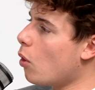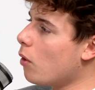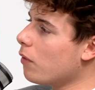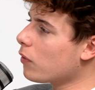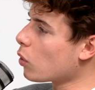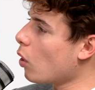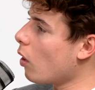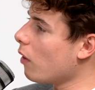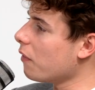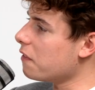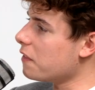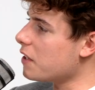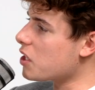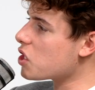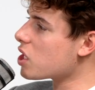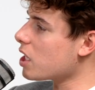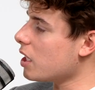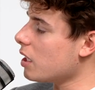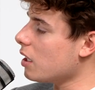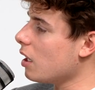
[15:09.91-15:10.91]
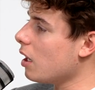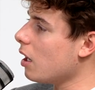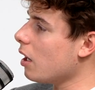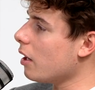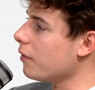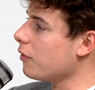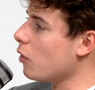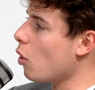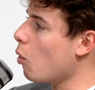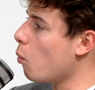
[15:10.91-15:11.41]
overall vision
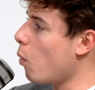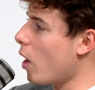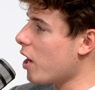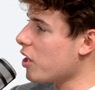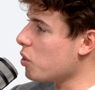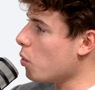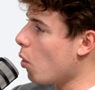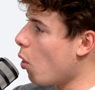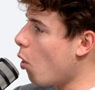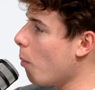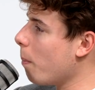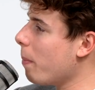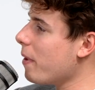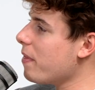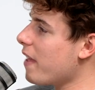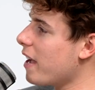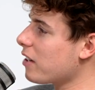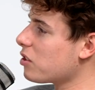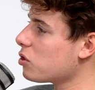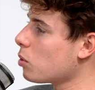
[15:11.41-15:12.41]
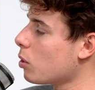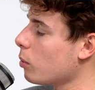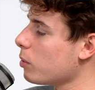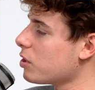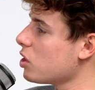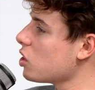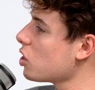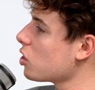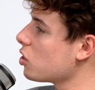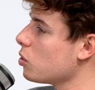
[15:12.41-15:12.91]
of when you opened that store?
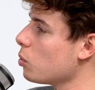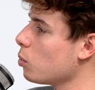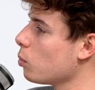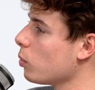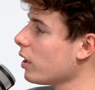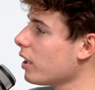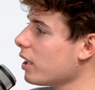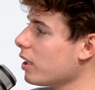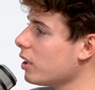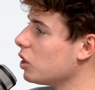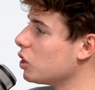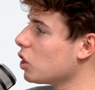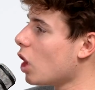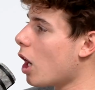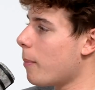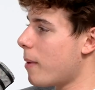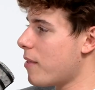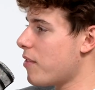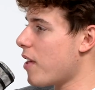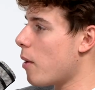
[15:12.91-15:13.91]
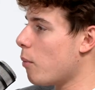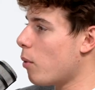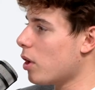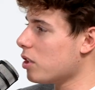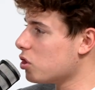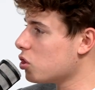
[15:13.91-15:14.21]
Was it just do a really good job at that one